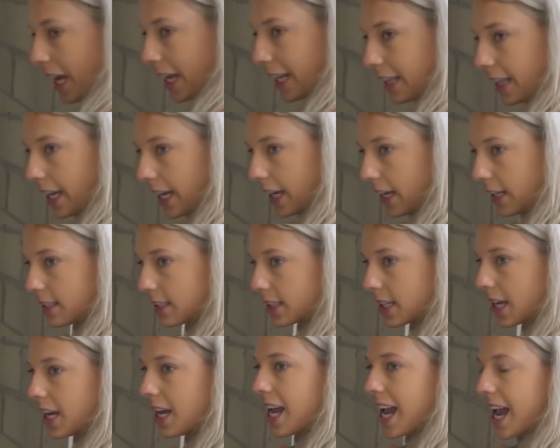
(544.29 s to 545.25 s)
like
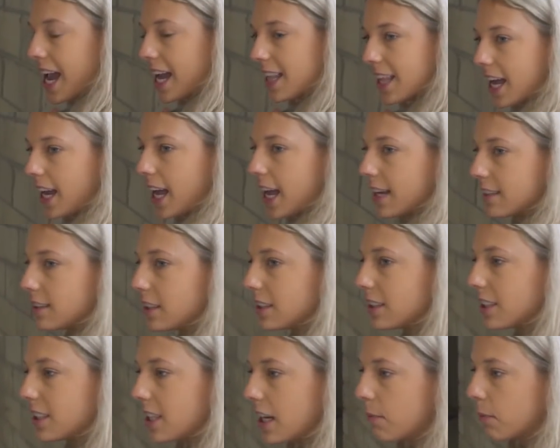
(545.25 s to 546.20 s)
this. And that has
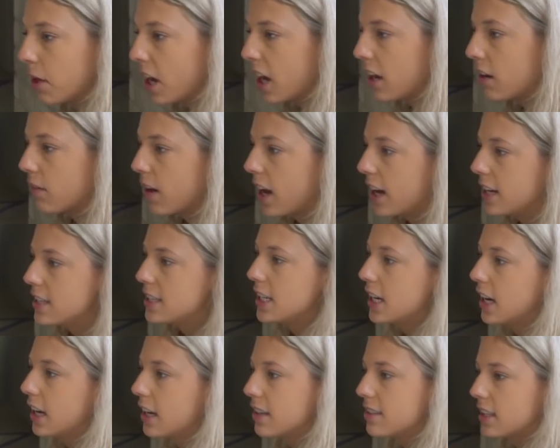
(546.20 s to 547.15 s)
the same kind of
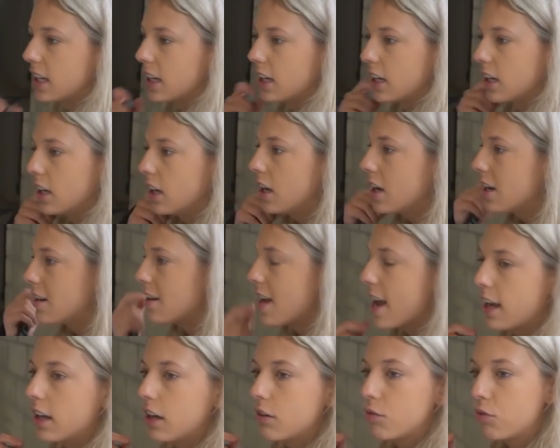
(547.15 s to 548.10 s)
idea as like
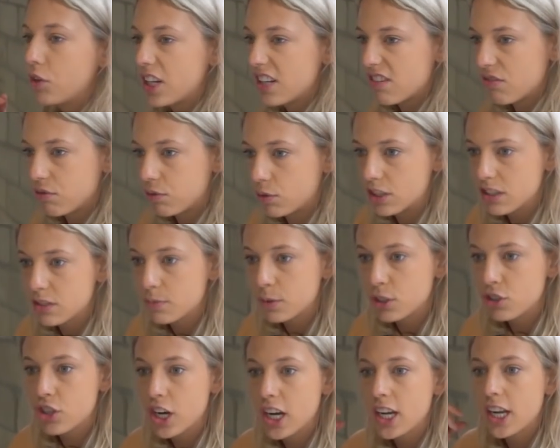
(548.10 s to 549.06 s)
negative
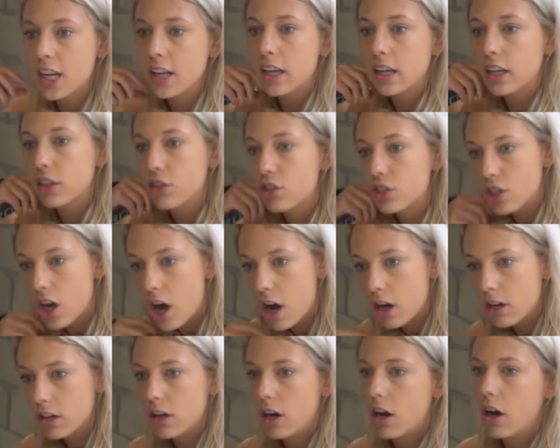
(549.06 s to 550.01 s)
reinforcement training, like a
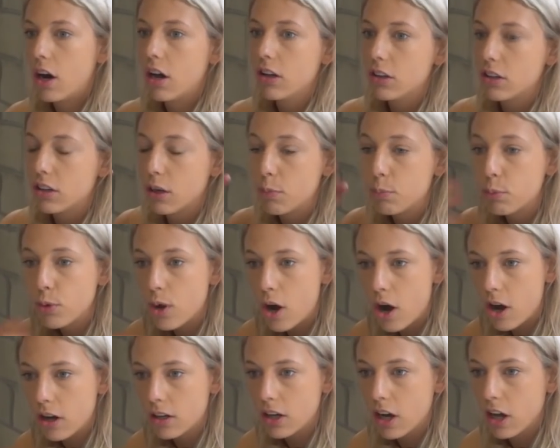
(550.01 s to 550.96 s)
shock collar, a
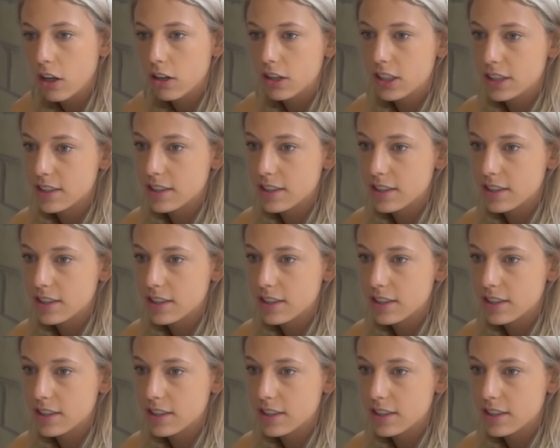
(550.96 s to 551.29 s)
prong collar.